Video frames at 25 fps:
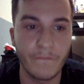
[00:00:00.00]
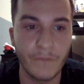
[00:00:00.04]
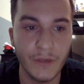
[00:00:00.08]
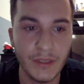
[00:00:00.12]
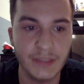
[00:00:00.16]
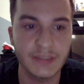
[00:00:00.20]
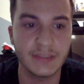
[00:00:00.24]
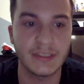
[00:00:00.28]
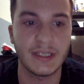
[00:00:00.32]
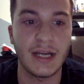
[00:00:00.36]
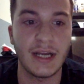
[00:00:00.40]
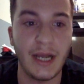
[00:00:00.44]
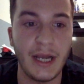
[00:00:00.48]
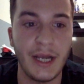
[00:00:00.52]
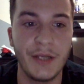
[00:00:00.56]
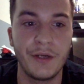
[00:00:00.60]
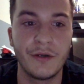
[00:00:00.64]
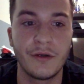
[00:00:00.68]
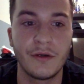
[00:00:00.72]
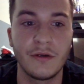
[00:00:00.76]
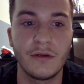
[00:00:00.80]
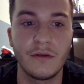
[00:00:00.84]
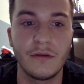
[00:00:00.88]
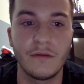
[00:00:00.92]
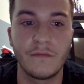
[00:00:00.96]
Fritz
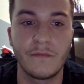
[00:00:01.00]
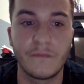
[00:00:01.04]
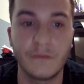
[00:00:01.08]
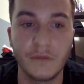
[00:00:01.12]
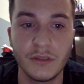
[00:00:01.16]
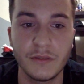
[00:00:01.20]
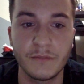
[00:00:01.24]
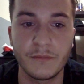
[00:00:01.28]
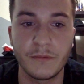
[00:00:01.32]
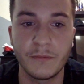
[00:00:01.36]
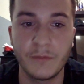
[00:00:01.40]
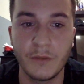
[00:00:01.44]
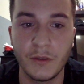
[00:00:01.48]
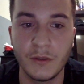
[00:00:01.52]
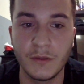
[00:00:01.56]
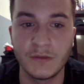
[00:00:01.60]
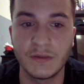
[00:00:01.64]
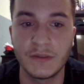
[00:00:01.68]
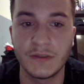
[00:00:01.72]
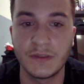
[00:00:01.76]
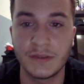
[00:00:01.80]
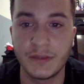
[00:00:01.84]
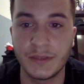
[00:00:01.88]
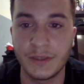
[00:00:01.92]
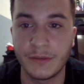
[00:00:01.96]
Heider first proposed
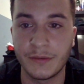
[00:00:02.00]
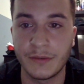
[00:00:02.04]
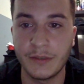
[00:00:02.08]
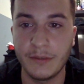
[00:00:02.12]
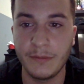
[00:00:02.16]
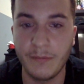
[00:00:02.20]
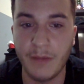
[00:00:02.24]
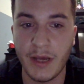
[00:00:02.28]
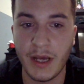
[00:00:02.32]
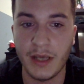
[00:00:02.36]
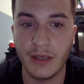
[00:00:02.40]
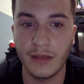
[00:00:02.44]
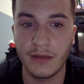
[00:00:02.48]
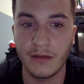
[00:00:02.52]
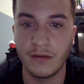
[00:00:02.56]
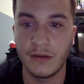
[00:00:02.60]
this theory back